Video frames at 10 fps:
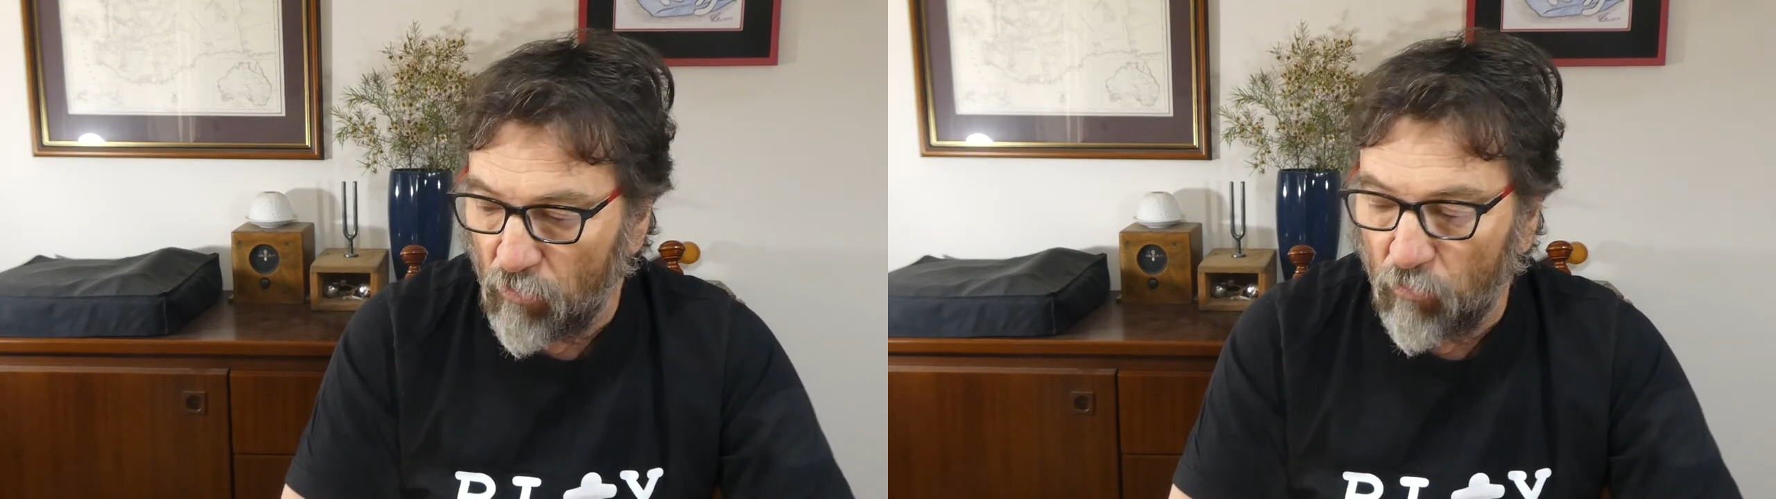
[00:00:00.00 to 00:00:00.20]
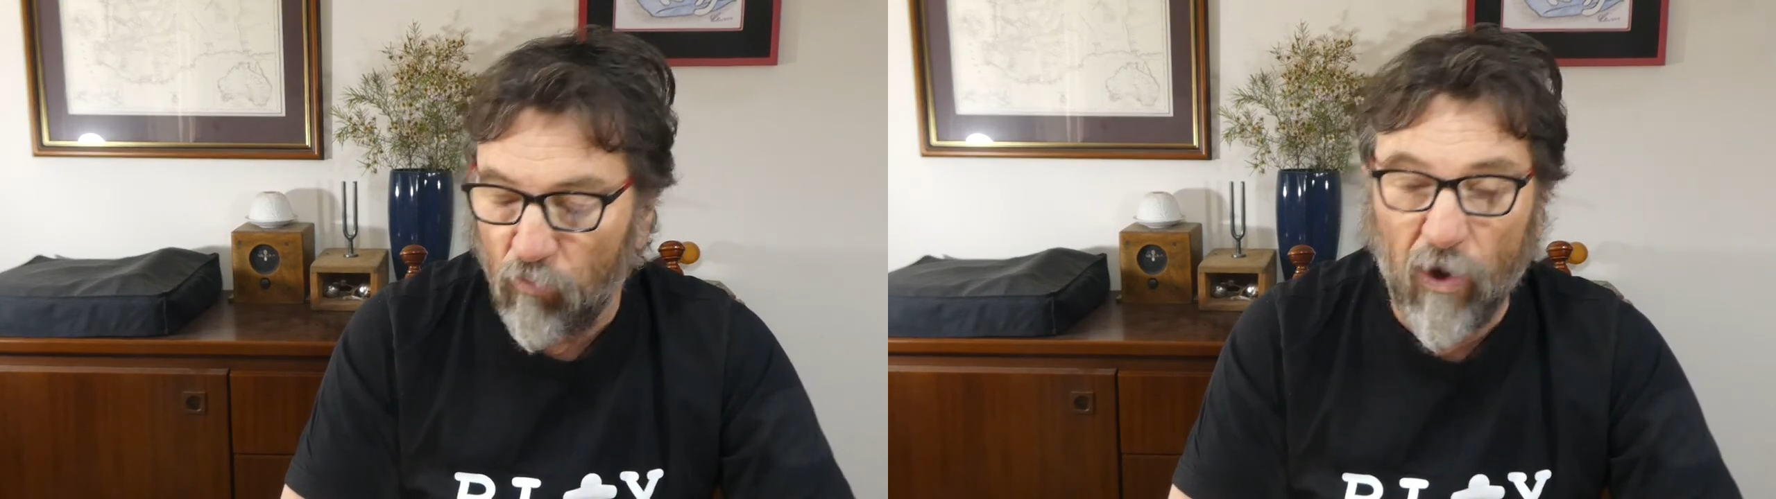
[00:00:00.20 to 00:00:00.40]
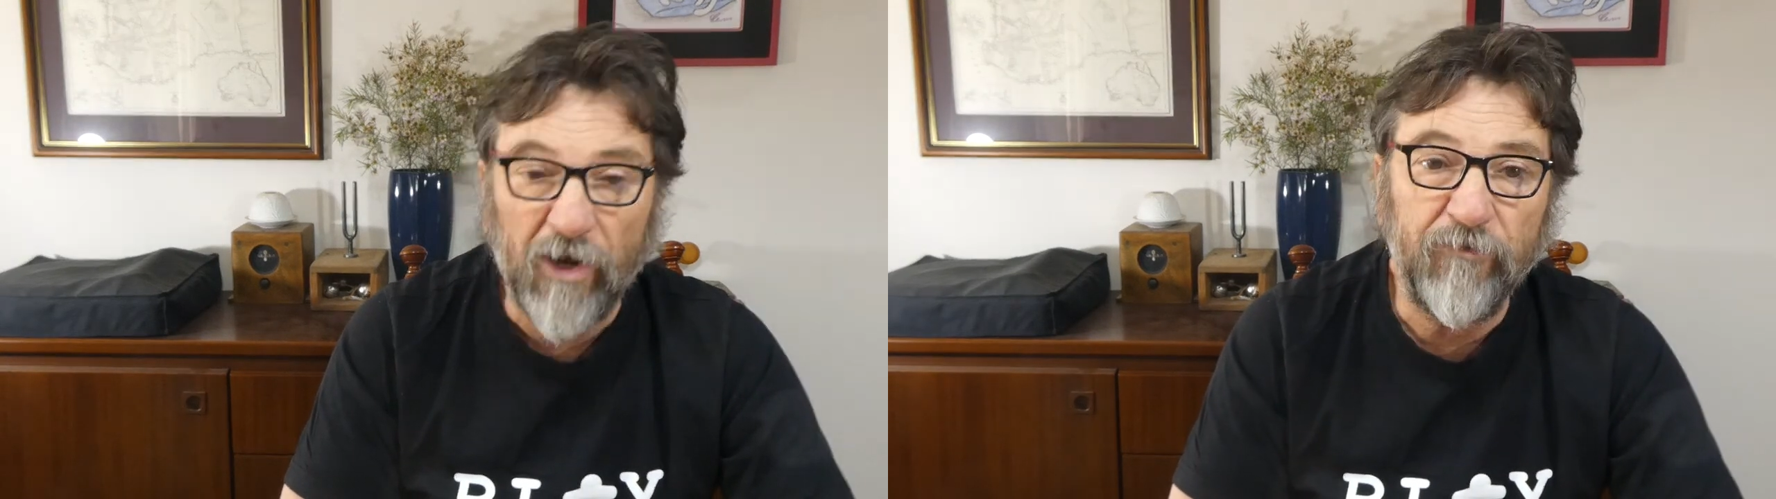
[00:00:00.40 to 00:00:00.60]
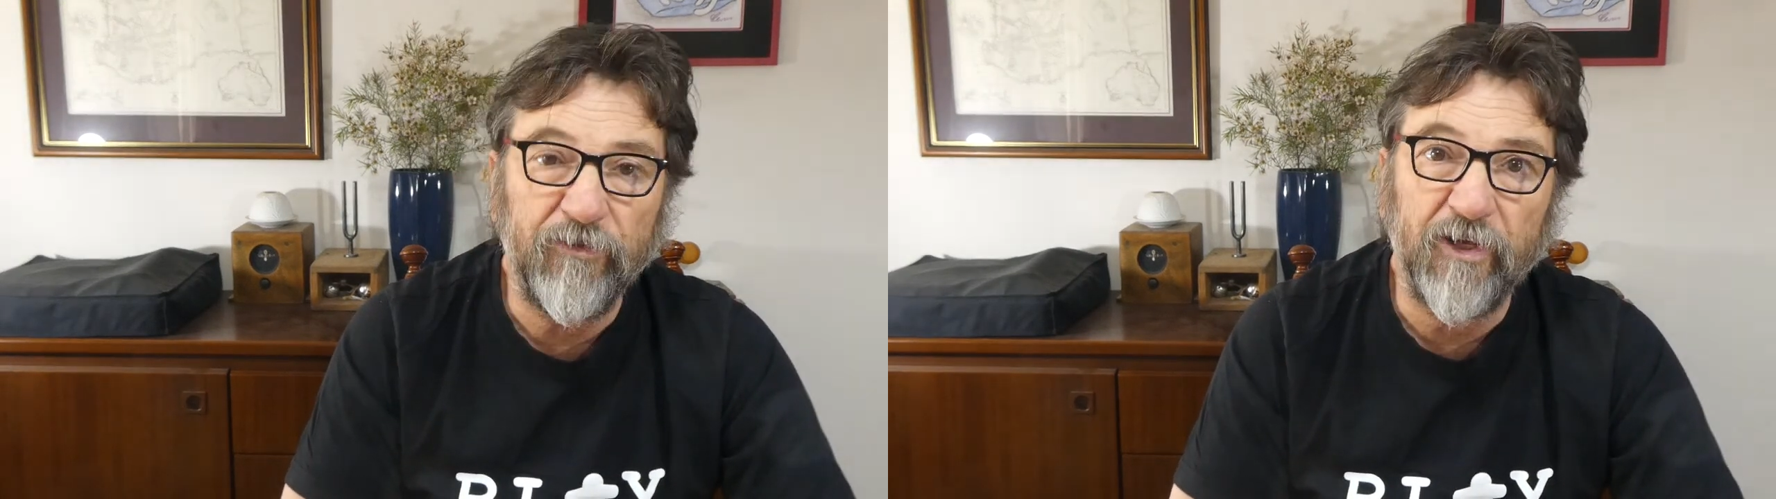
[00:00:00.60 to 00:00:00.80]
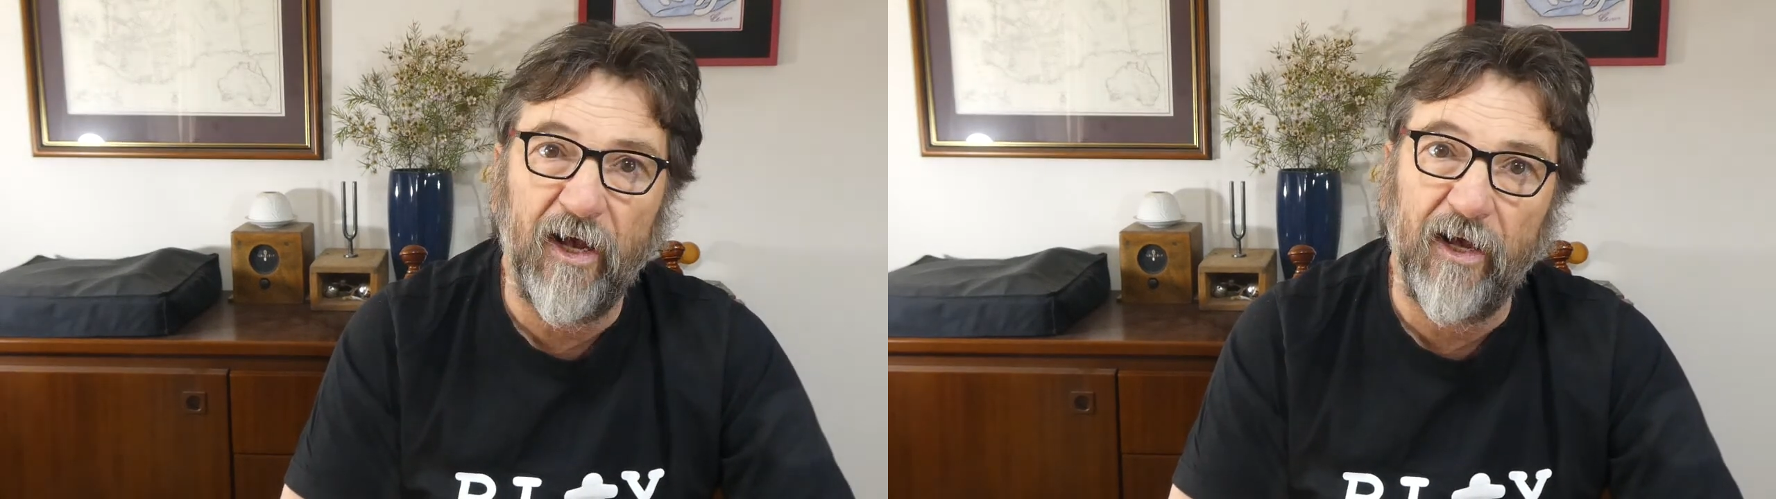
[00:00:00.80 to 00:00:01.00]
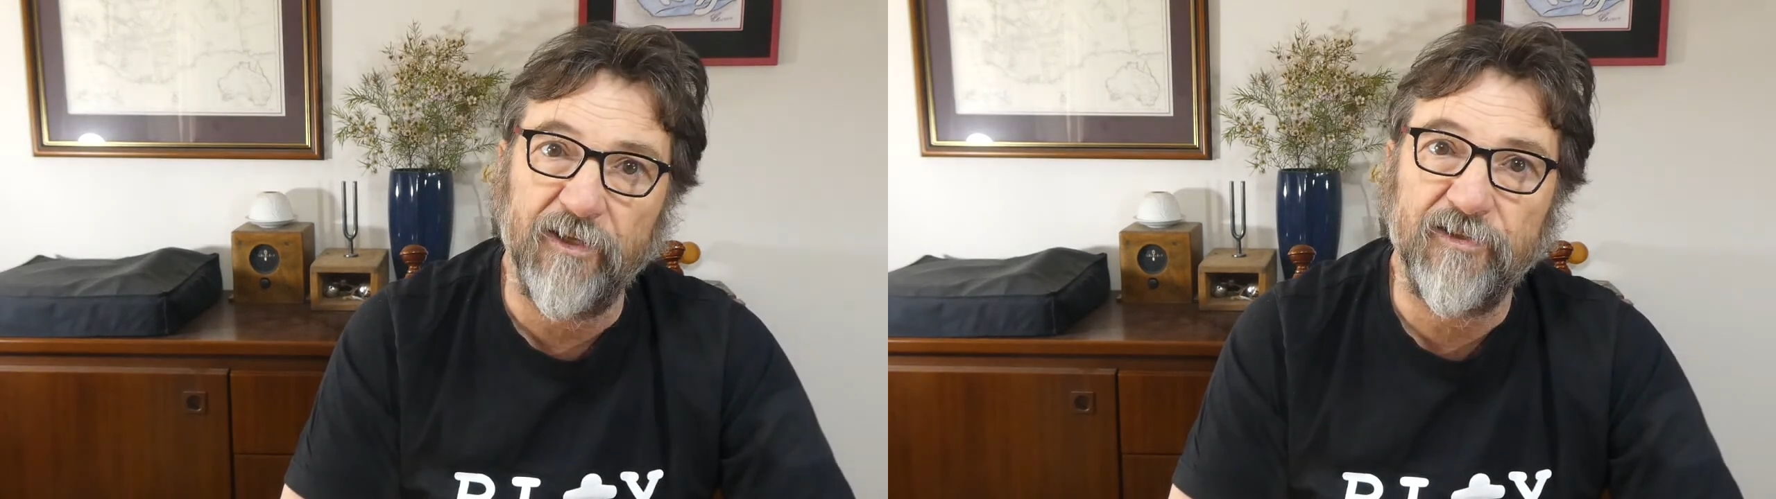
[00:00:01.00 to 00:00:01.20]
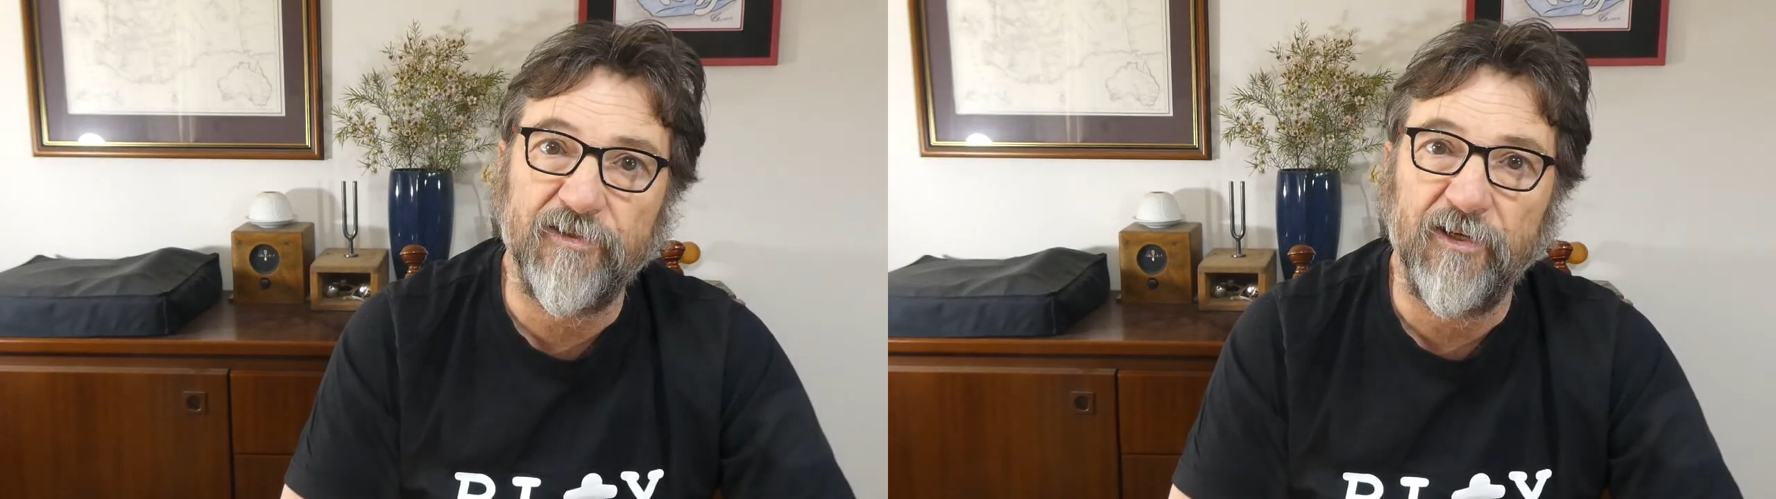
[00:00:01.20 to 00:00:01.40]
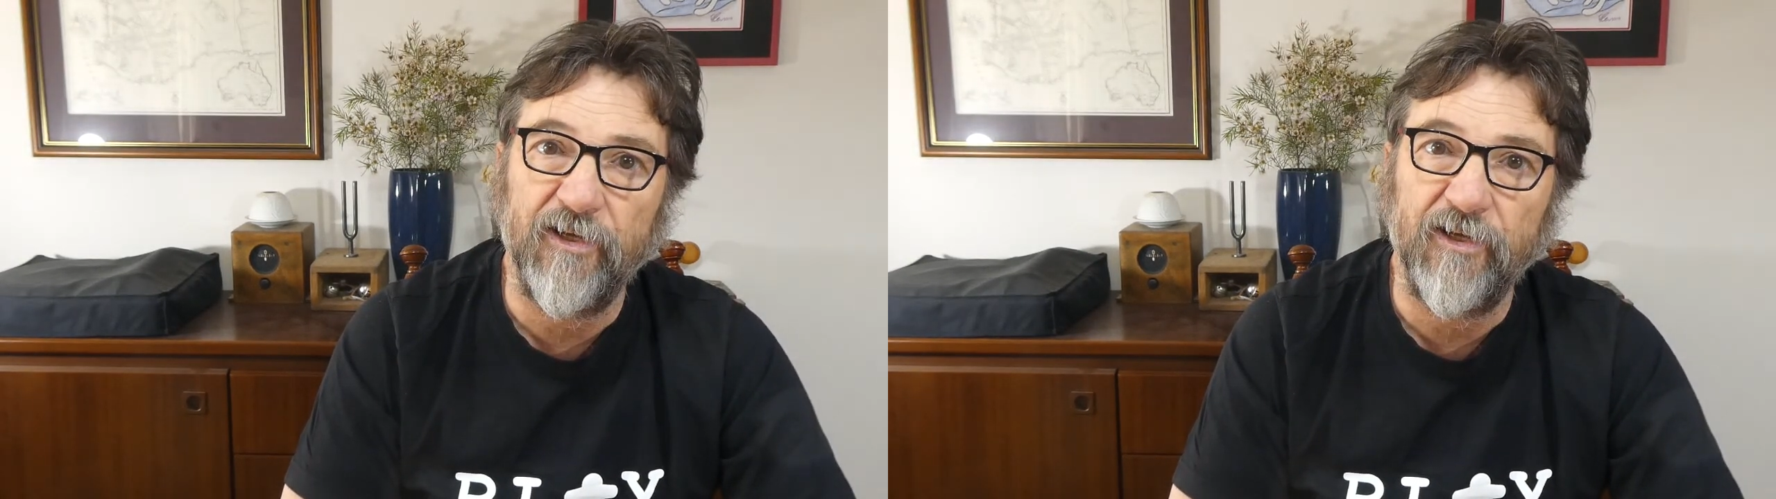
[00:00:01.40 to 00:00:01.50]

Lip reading: One of the cards...